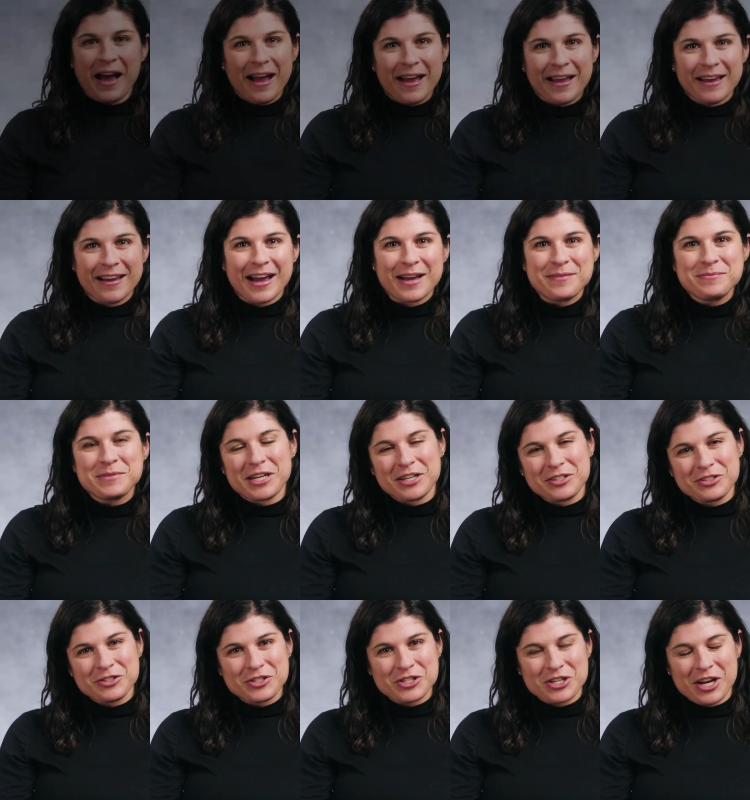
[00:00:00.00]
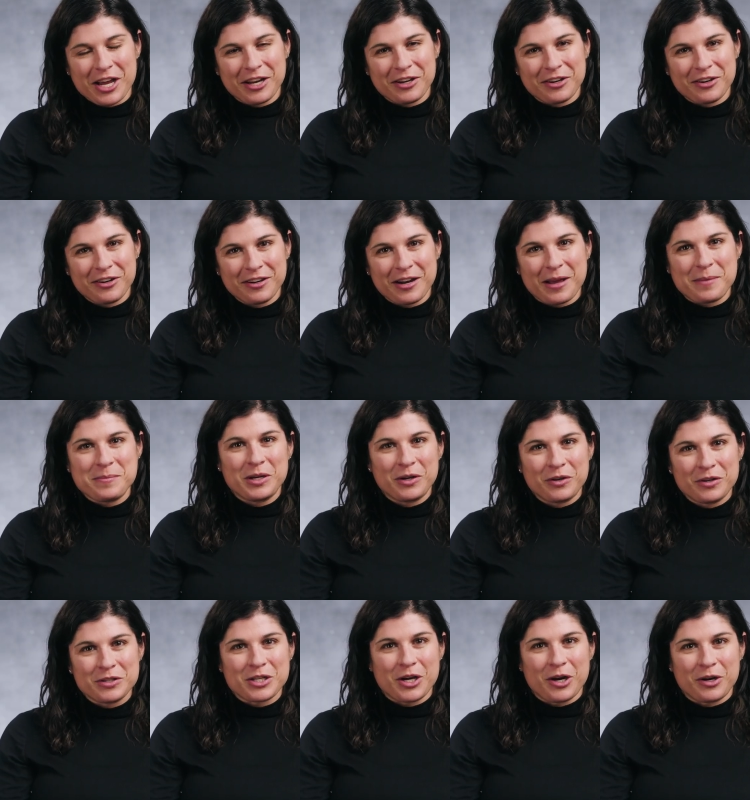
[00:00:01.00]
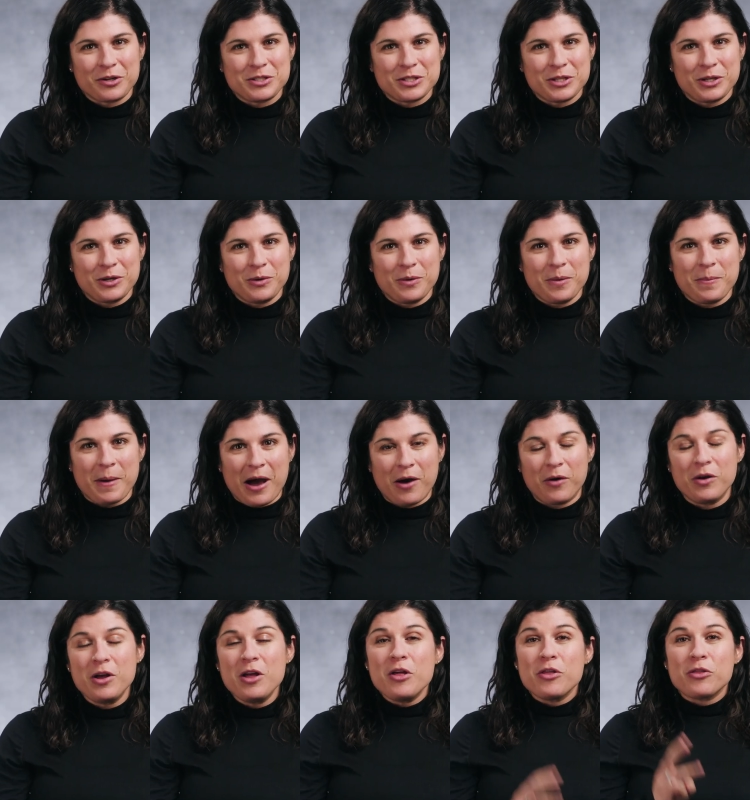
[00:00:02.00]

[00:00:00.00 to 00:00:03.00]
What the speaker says: Hi, I'm Dr. Schneider, and I'm here to talk to you about